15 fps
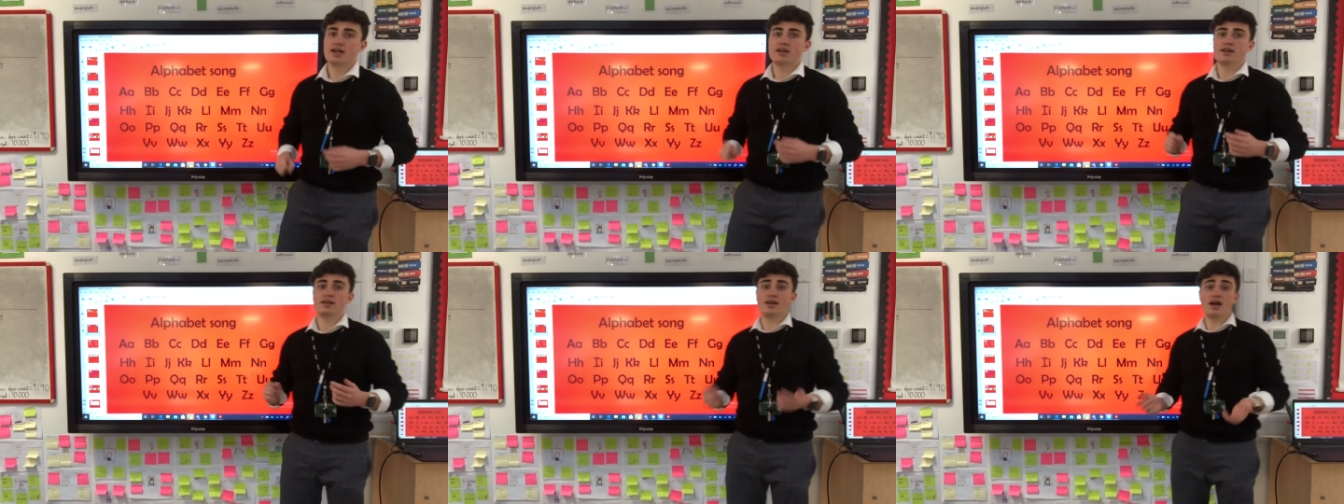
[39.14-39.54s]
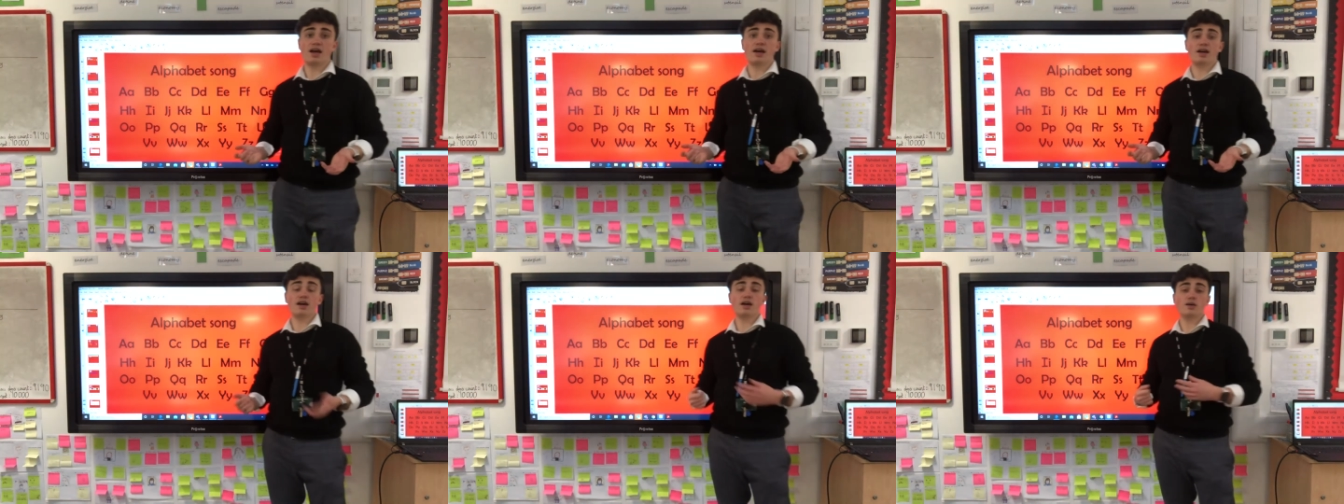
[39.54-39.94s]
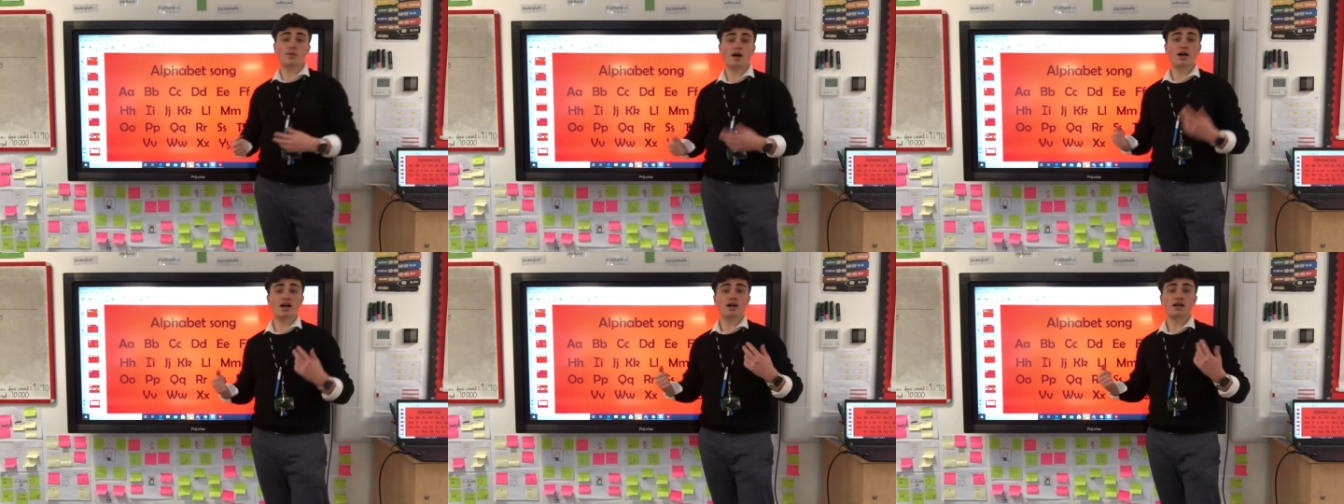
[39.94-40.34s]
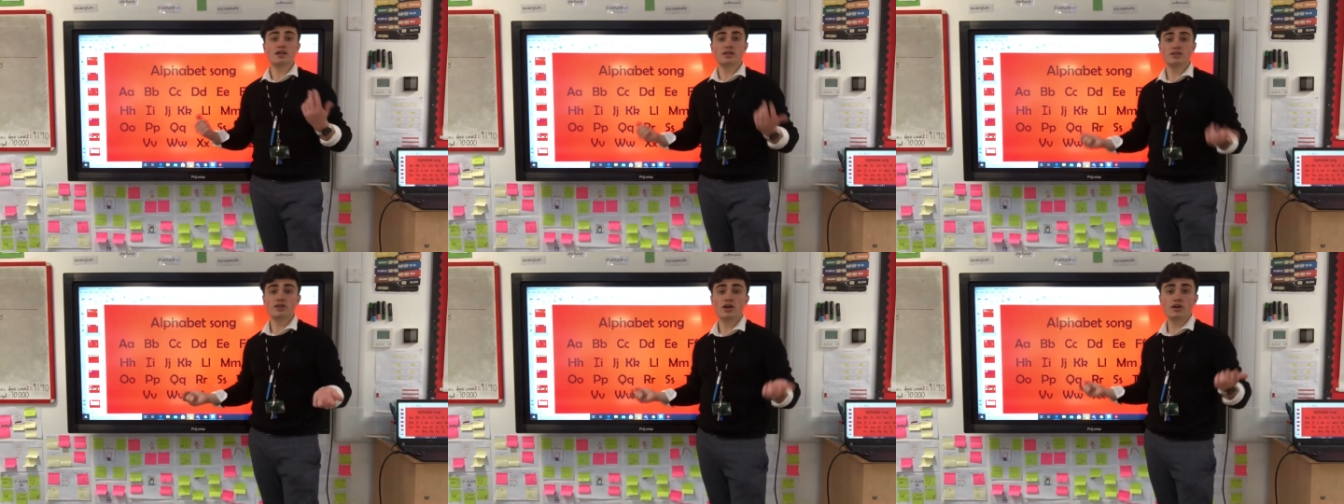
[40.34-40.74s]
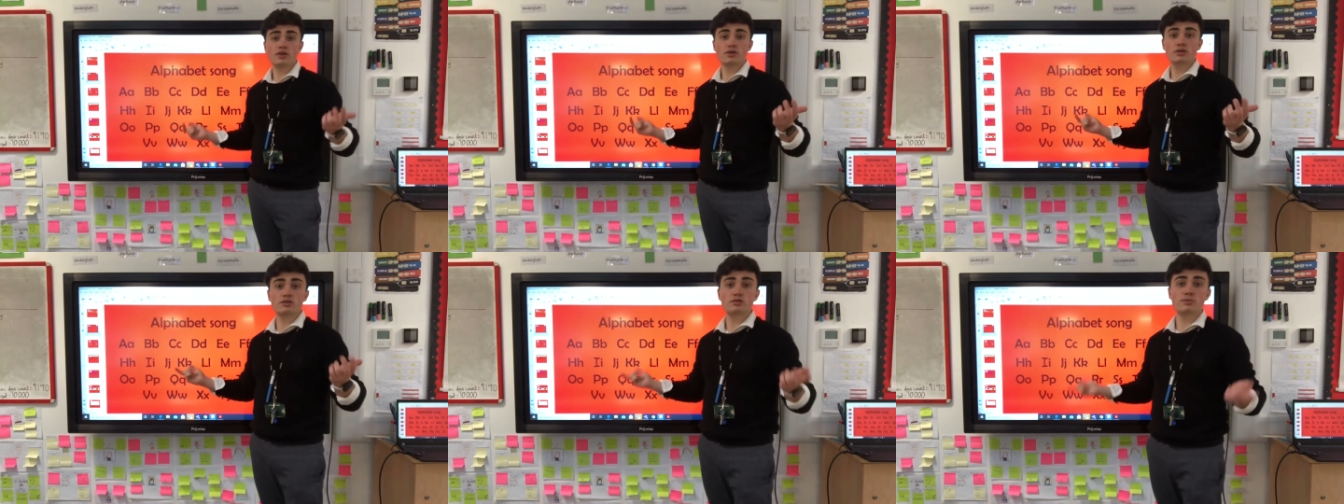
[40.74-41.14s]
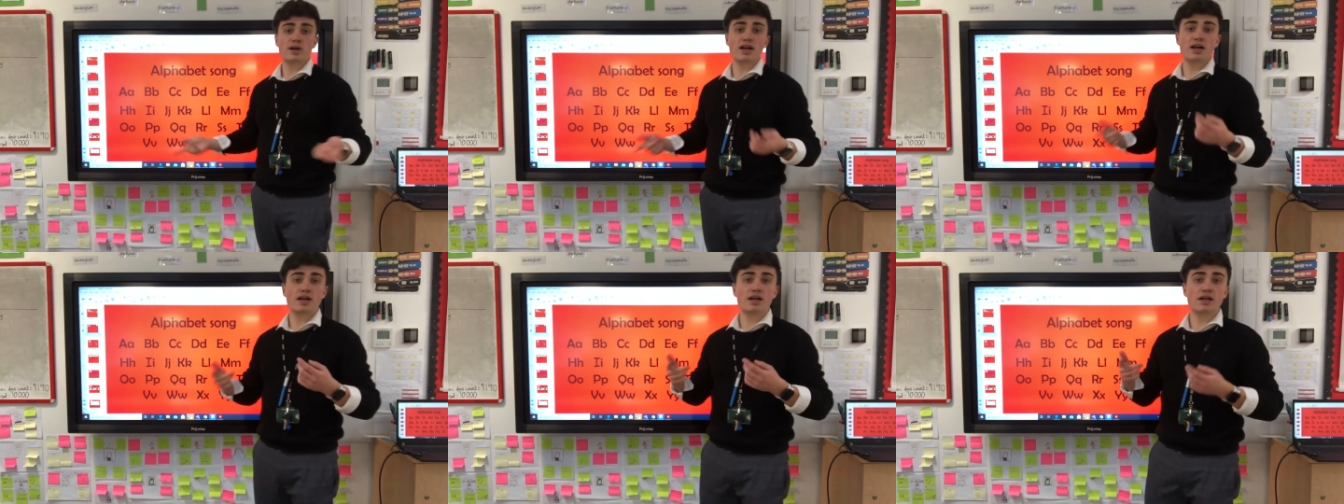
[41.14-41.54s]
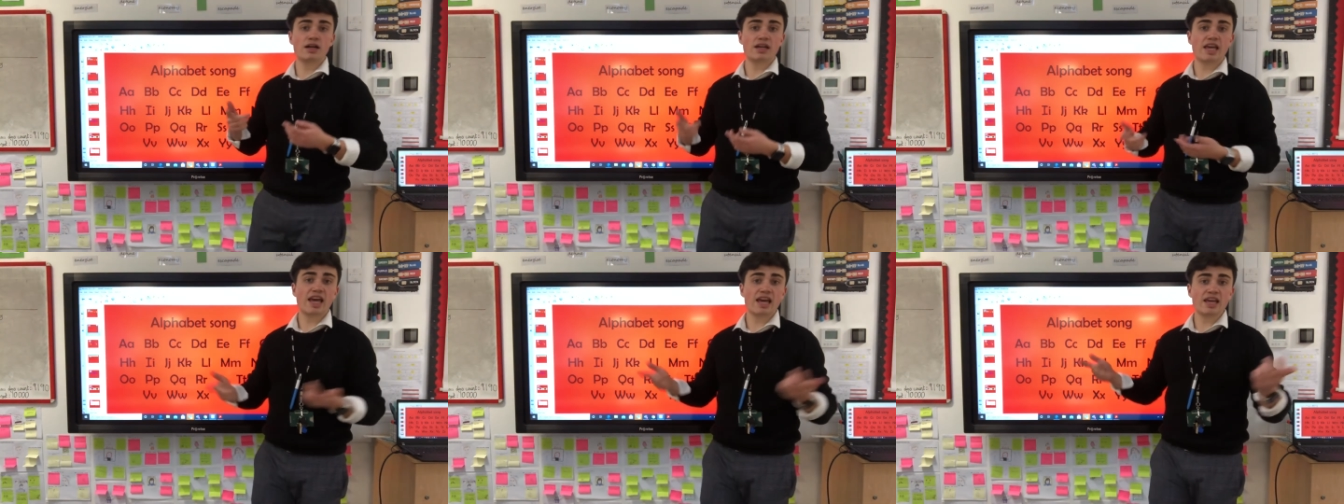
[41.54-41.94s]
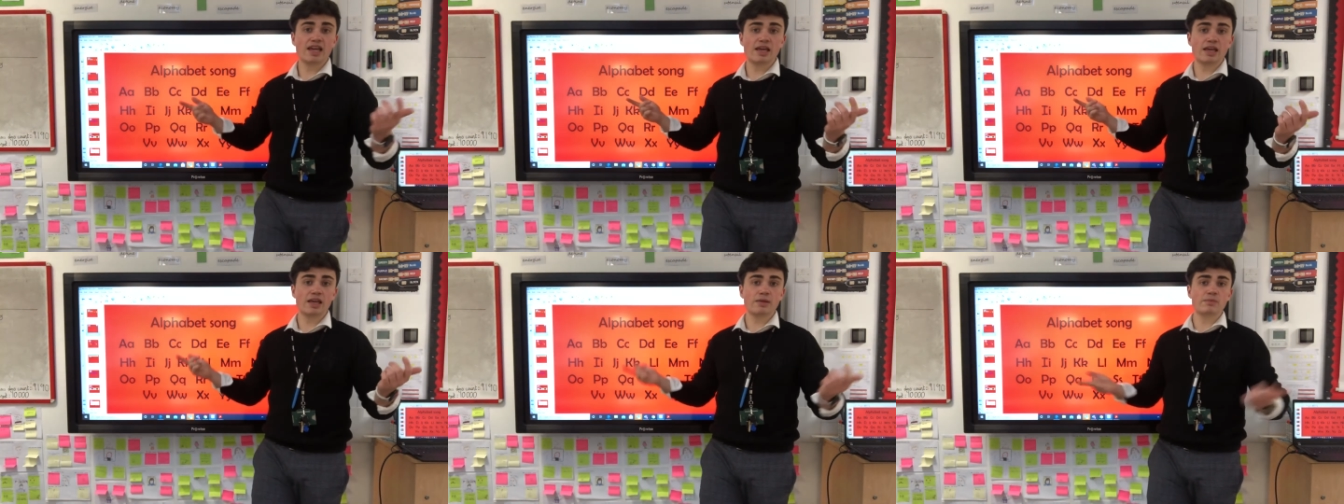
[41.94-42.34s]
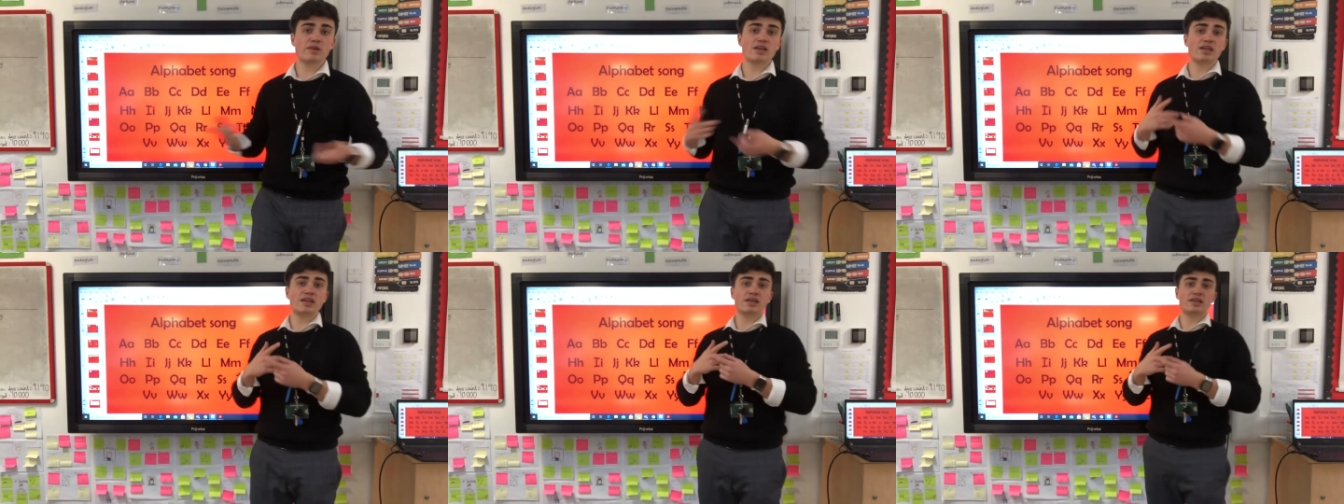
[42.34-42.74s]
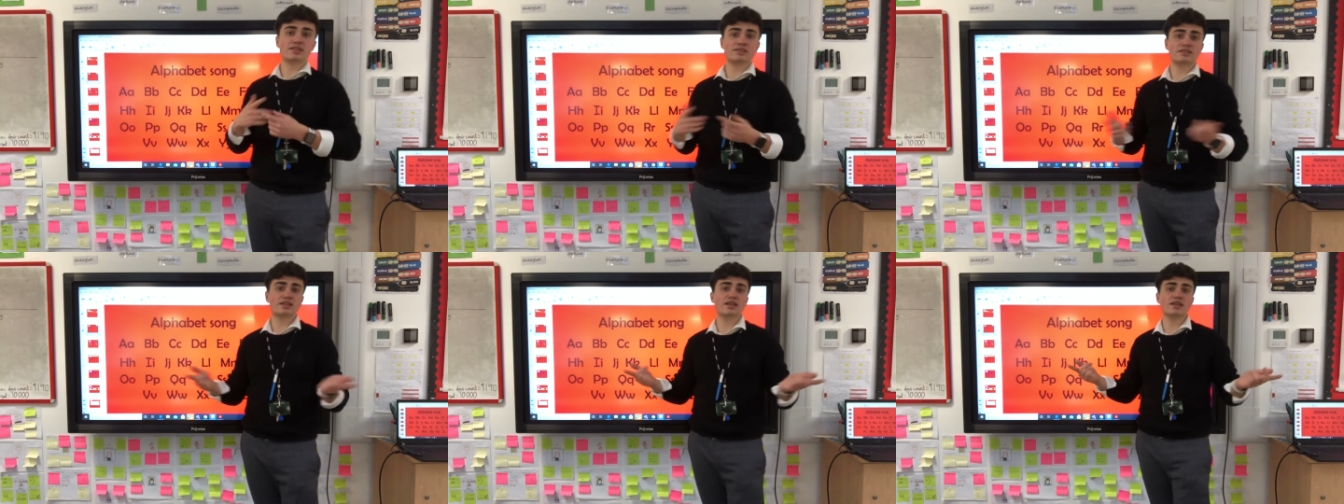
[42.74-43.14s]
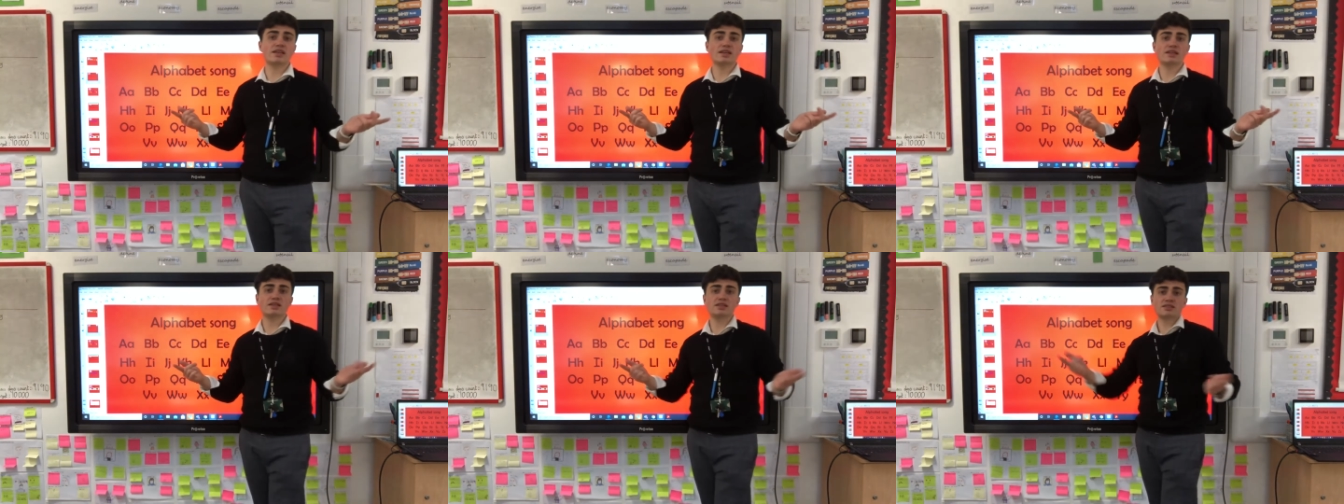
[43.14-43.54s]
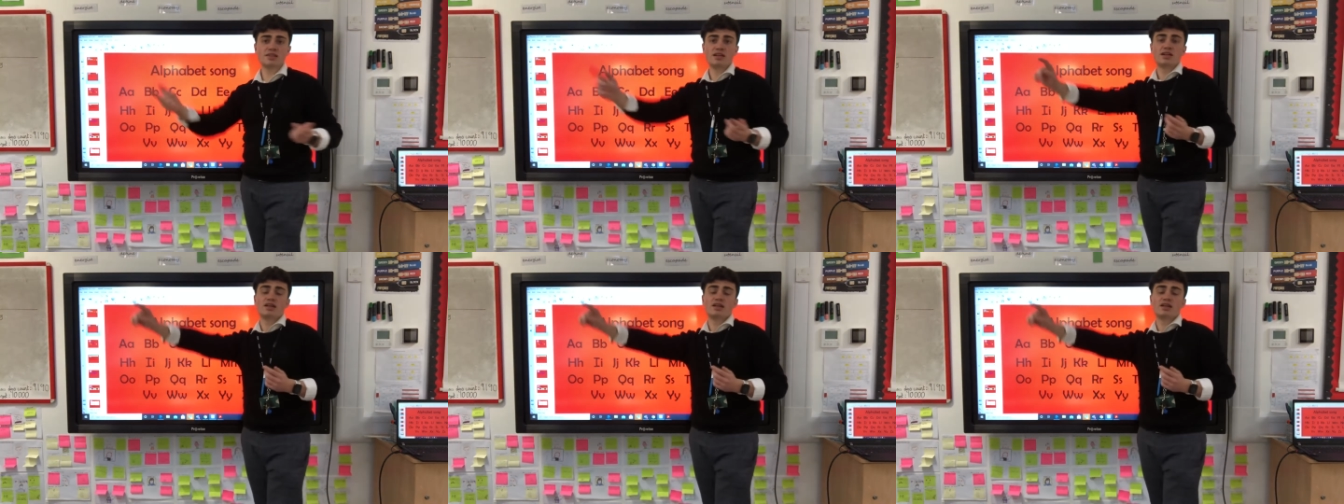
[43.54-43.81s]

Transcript: Now I know my ABCs.